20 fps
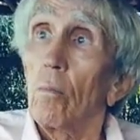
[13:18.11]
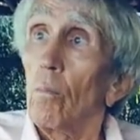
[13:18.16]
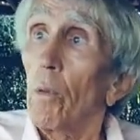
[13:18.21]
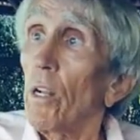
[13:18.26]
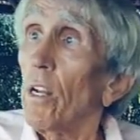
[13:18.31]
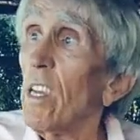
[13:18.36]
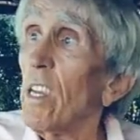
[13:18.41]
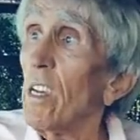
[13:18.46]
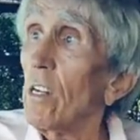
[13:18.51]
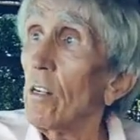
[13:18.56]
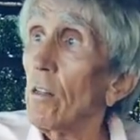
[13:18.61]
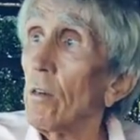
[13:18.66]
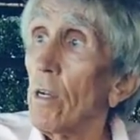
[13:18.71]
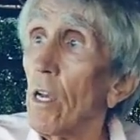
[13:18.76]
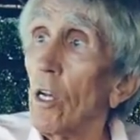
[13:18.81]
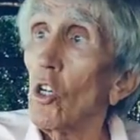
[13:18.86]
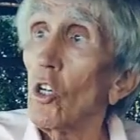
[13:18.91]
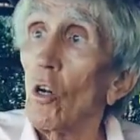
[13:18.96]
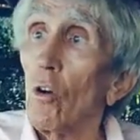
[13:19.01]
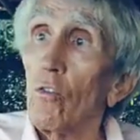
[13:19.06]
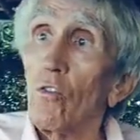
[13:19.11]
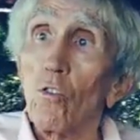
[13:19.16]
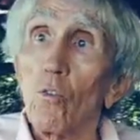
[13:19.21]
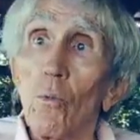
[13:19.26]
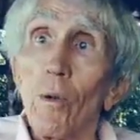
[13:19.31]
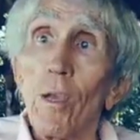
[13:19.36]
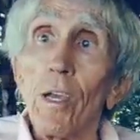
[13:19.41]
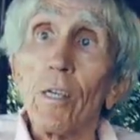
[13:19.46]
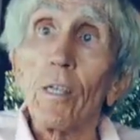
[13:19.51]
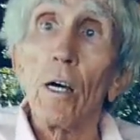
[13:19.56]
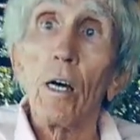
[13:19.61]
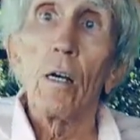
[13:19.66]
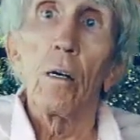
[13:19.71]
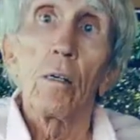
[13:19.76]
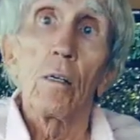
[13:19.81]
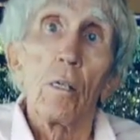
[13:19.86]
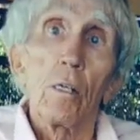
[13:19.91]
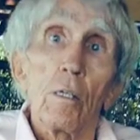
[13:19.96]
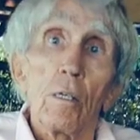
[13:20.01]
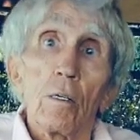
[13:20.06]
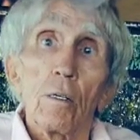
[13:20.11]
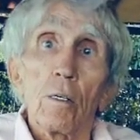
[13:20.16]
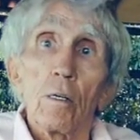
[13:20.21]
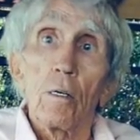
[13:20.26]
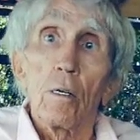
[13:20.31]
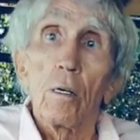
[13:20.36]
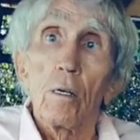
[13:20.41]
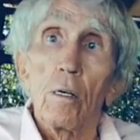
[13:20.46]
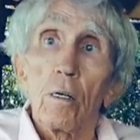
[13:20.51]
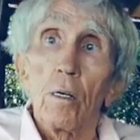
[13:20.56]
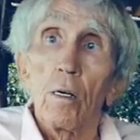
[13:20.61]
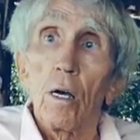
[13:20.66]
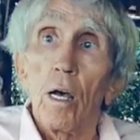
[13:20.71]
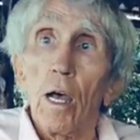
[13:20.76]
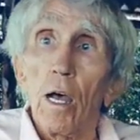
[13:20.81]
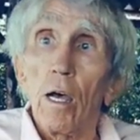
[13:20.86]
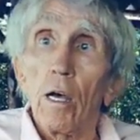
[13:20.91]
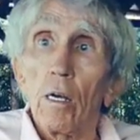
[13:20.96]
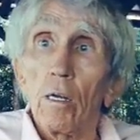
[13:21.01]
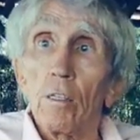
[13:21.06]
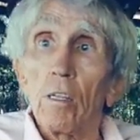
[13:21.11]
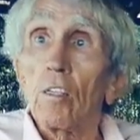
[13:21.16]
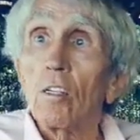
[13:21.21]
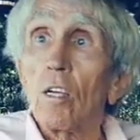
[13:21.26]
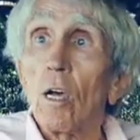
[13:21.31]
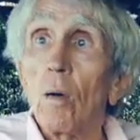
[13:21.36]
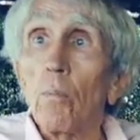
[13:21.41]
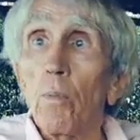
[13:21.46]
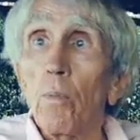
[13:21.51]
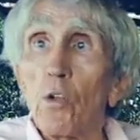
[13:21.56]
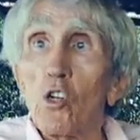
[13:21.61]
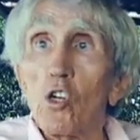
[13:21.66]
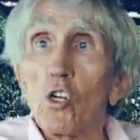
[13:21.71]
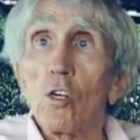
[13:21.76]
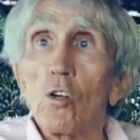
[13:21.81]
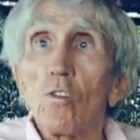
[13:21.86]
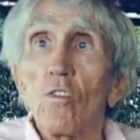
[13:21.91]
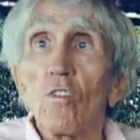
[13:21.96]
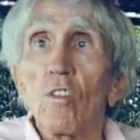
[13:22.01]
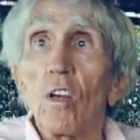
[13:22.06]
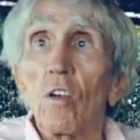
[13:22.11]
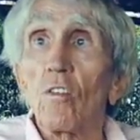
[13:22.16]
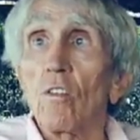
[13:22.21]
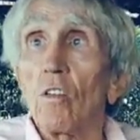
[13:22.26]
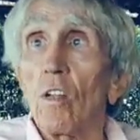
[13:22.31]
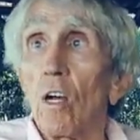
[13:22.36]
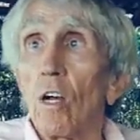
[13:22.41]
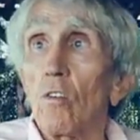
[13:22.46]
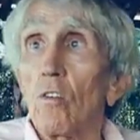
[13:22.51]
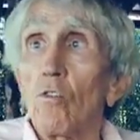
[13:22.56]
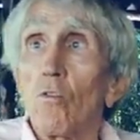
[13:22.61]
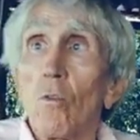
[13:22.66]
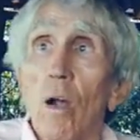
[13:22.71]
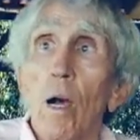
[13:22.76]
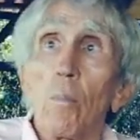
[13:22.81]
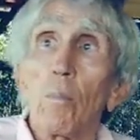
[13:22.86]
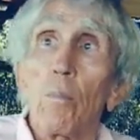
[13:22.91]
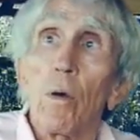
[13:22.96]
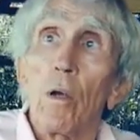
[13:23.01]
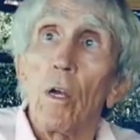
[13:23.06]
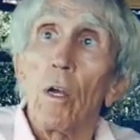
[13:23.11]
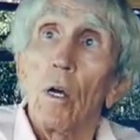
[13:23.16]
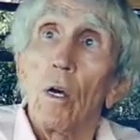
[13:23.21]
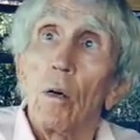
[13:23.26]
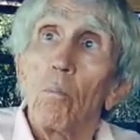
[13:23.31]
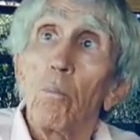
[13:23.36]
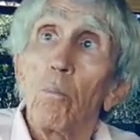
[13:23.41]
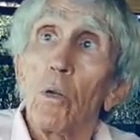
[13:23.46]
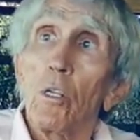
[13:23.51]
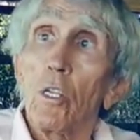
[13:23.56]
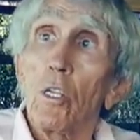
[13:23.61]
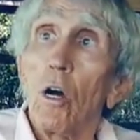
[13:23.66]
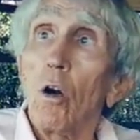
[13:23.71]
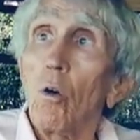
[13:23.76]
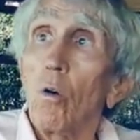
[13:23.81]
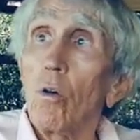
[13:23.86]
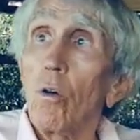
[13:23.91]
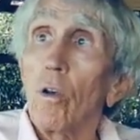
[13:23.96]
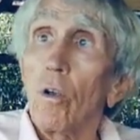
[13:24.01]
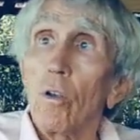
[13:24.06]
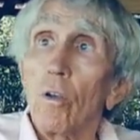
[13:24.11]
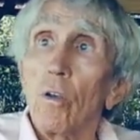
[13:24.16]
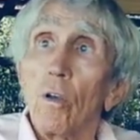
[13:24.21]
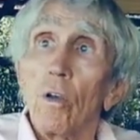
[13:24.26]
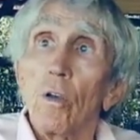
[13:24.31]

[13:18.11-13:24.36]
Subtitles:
But here in Costa Rica, the temperature does not drop below